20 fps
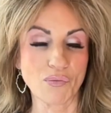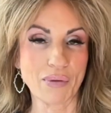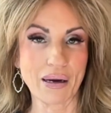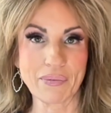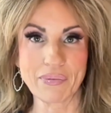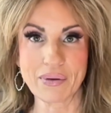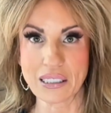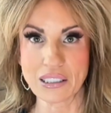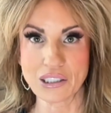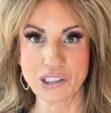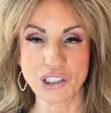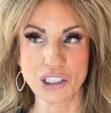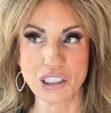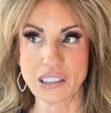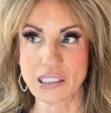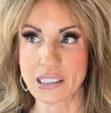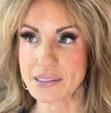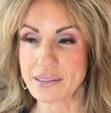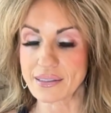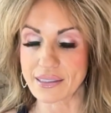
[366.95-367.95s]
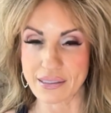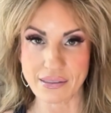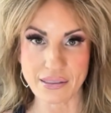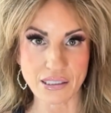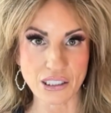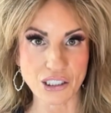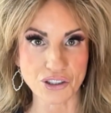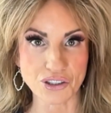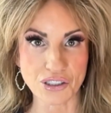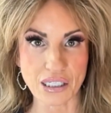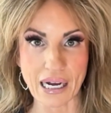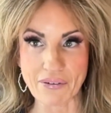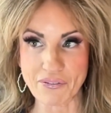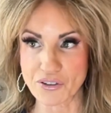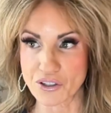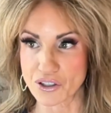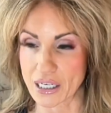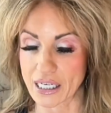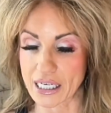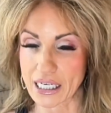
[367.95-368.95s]
Maybe it's just a season in your life
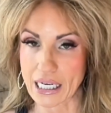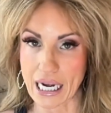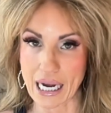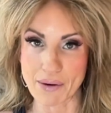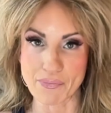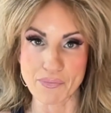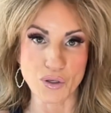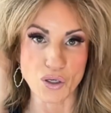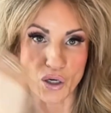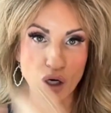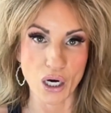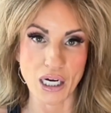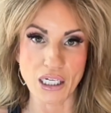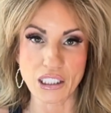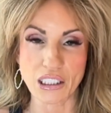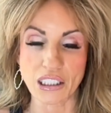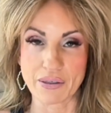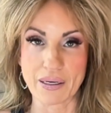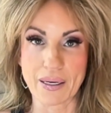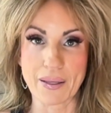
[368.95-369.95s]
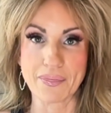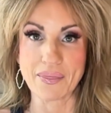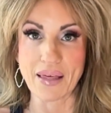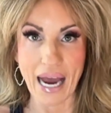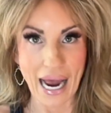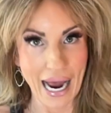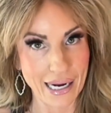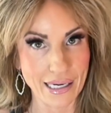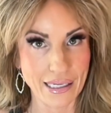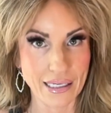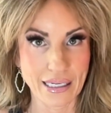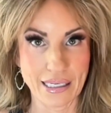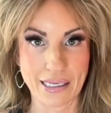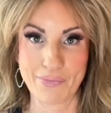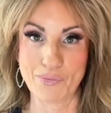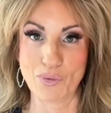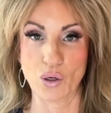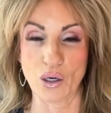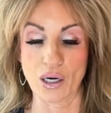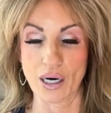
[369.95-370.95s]
and you're like, I'm not doing that
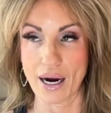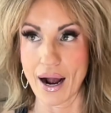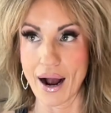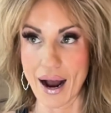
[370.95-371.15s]
anymore.